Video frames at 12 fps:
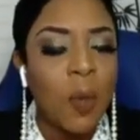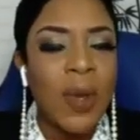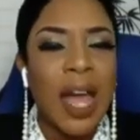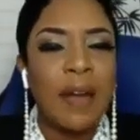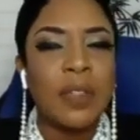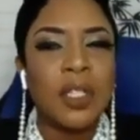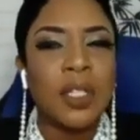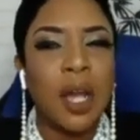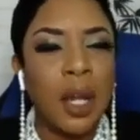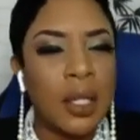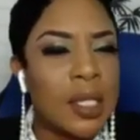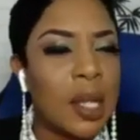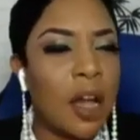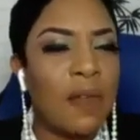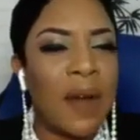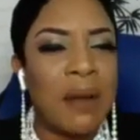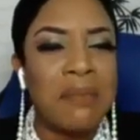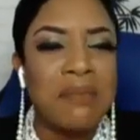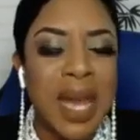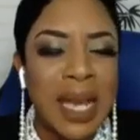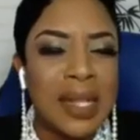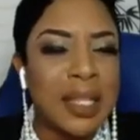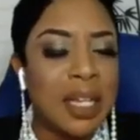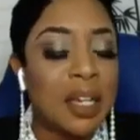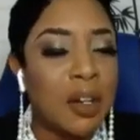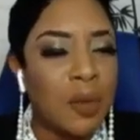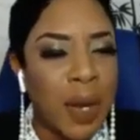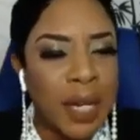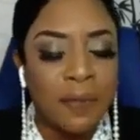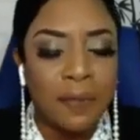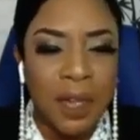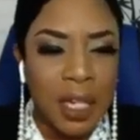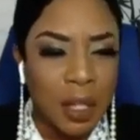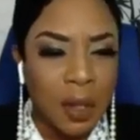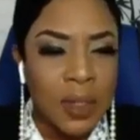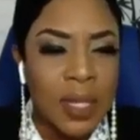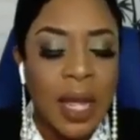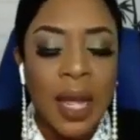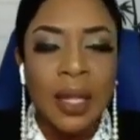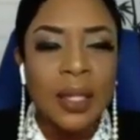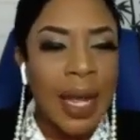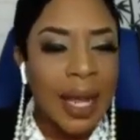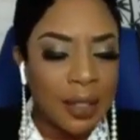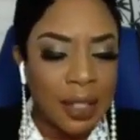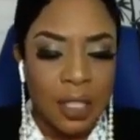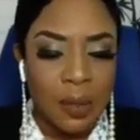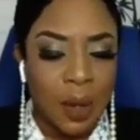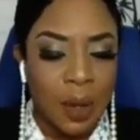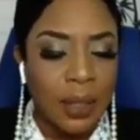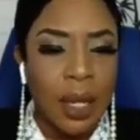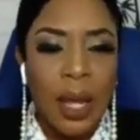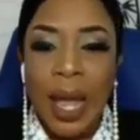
We have tons of amazing, great videos like this one.